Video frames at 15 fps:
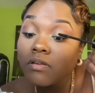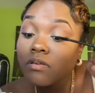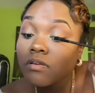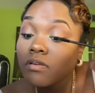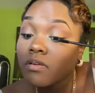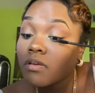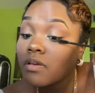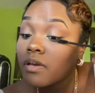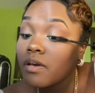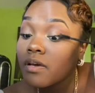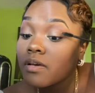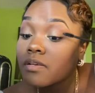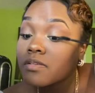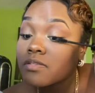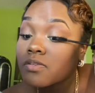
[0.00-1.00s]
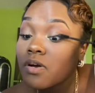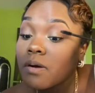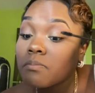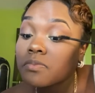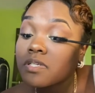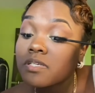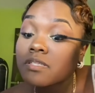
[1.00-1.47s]
Yeah, so
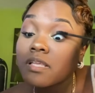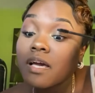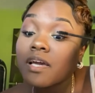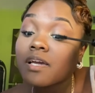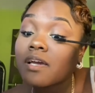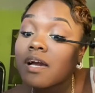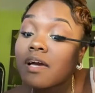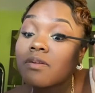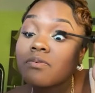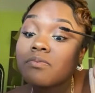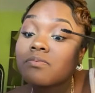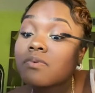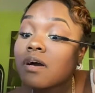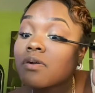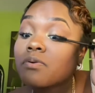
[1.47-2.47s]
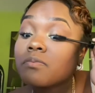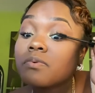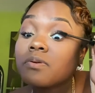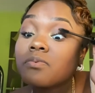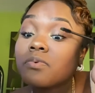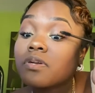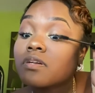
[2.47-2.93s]
I'm just, like, I don't be
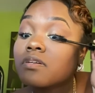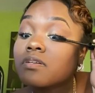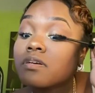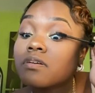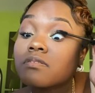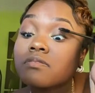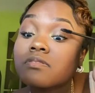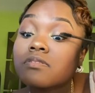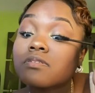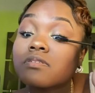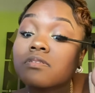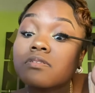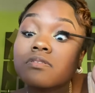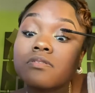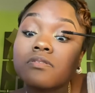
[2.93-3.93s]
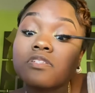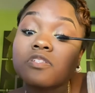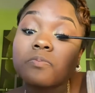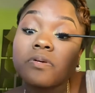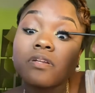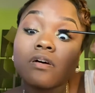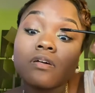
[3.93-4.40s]
wanting to
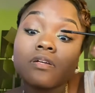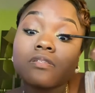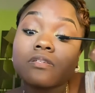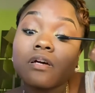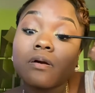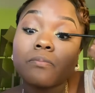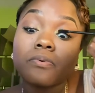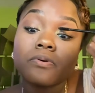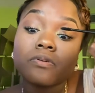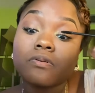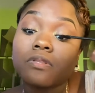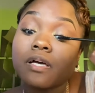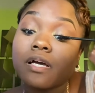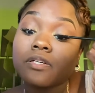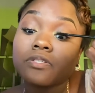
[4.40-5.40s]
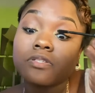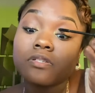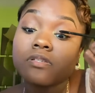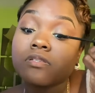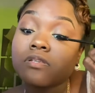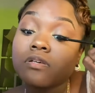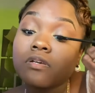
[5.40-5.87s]
spend all that time putting on
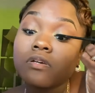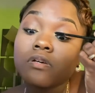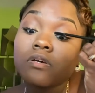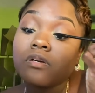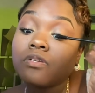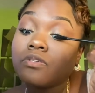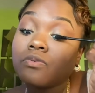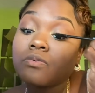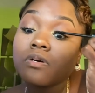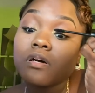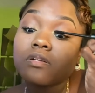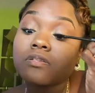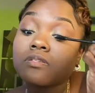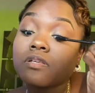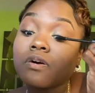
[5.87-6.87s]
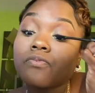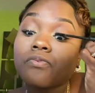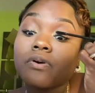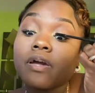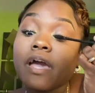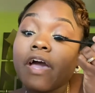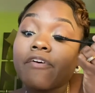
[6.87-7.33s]
lashes. Doing all this stuff
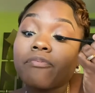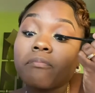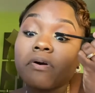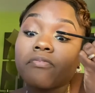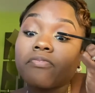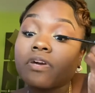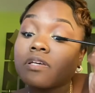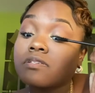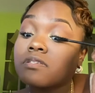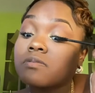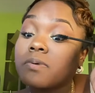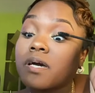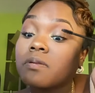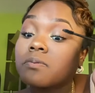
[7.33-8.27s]
when half of my face is about to be